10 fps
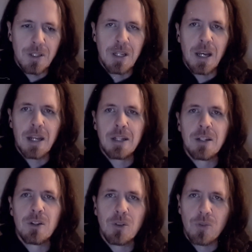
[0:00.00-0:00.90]

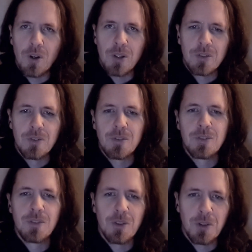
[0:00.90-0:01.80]
guided across
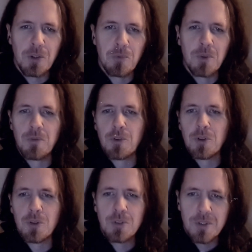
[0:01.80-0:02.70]
the
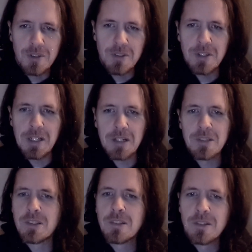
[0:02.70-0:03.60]
river of
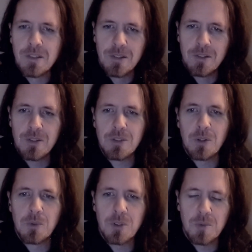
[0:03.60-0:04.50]
Styx,
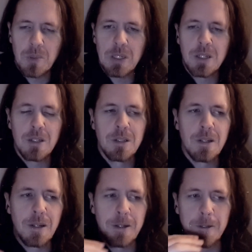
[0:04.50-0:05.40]
so to speak.
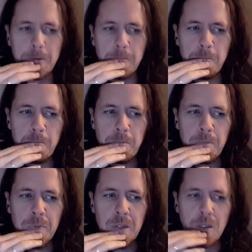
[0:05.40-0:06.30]
Um,
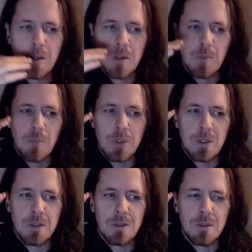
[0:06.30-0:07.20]

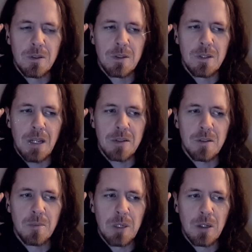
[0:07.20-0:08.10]
this has
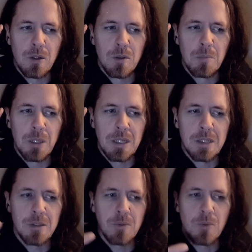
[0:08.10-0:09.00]
to be a good
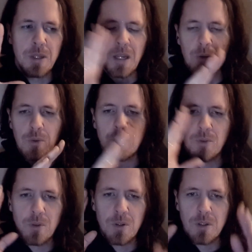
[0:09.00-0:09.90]
place without
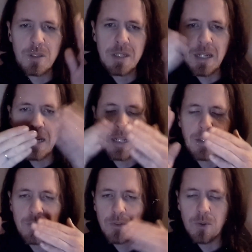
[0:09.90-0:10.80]
dead
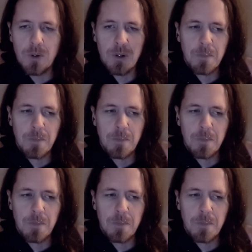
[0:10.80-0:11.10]
ends or